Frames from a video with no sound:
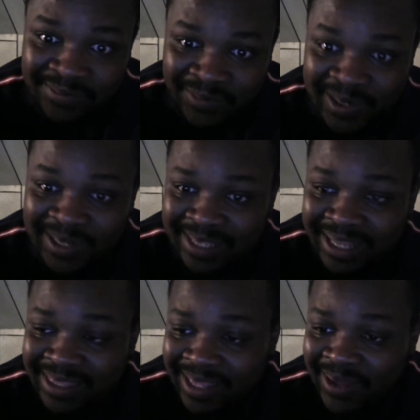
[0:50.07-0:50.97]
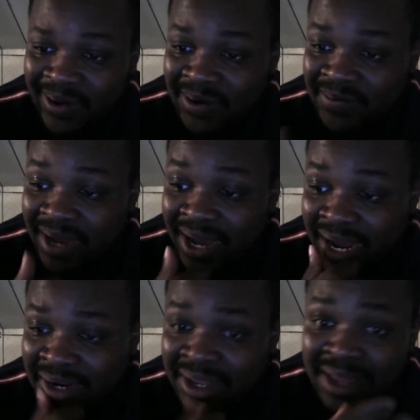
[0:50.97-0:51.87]
We cut that thing off.
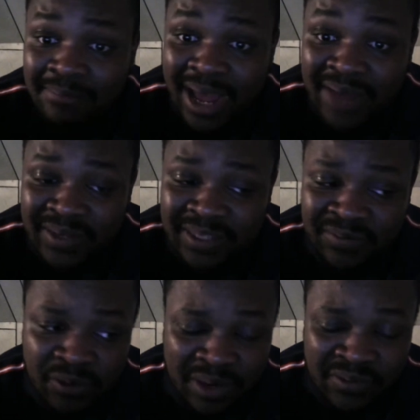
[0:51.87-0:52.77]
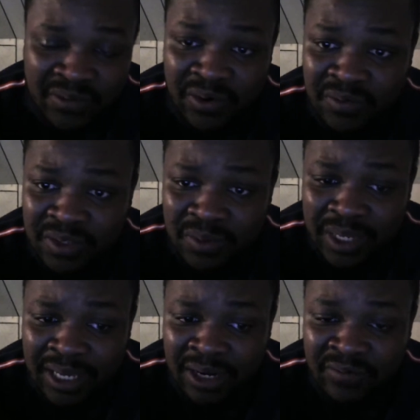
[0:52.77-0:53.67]
Uh, matter of fact, if you were my friend over the
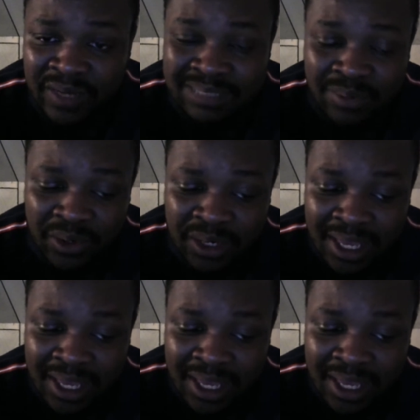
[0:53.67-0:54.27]
weekend on Facebook,